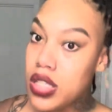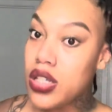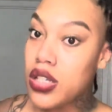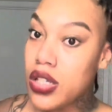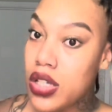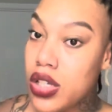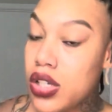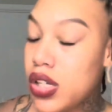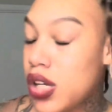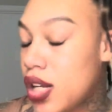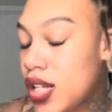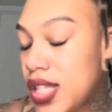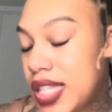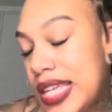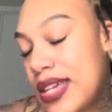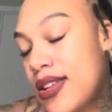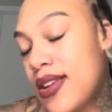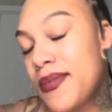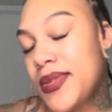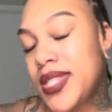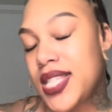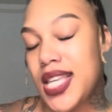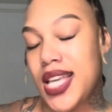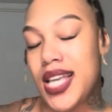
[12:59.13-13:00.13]
You understand
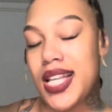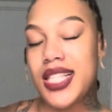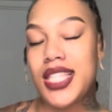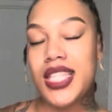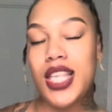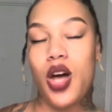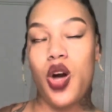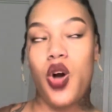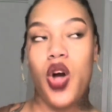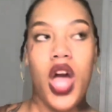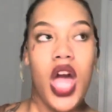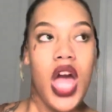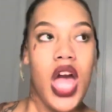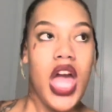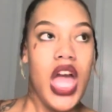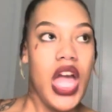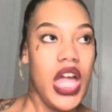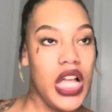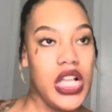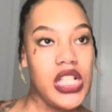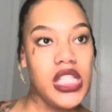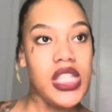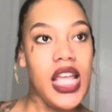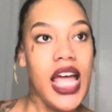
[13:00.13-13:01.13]
what I'm saying? So
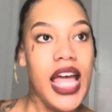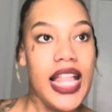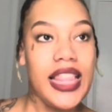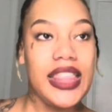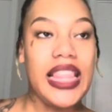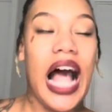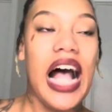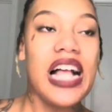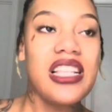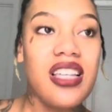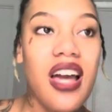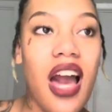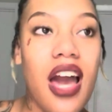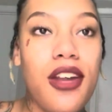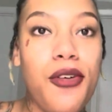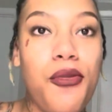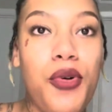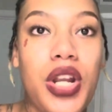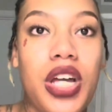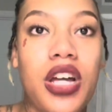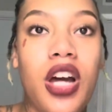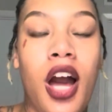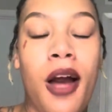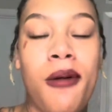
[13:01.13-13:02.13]
that's kind of
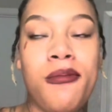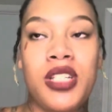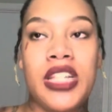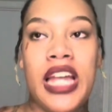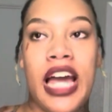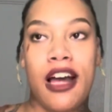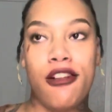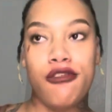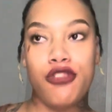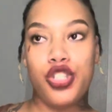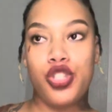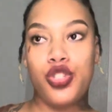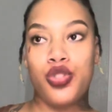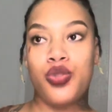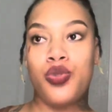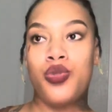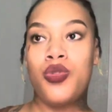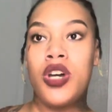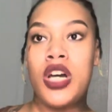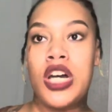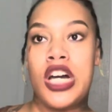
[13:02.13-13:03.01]
what it comes down to,